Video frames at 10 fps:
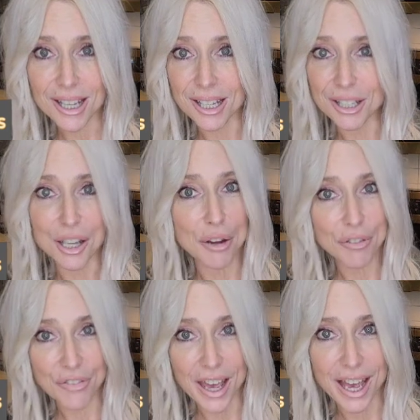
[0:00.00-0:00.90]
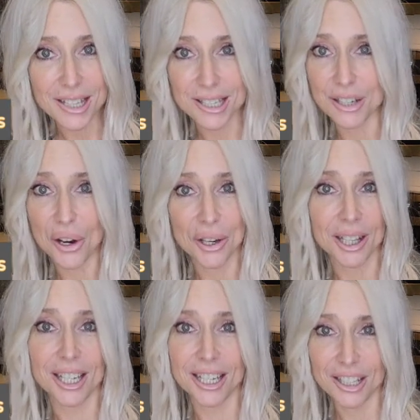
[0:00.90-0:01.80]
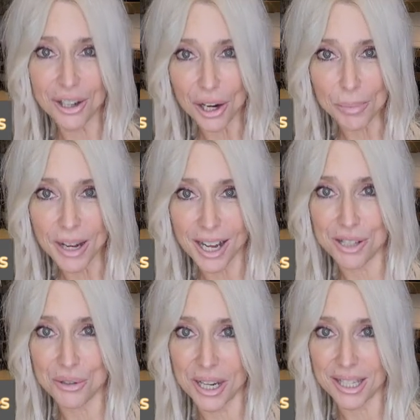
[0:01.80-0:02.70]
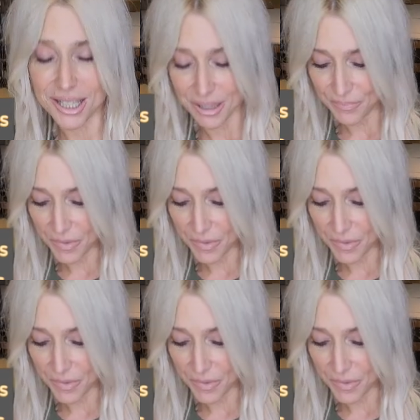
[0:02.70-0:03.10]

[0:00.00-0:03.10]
and no fats and hardly any carbohydrates.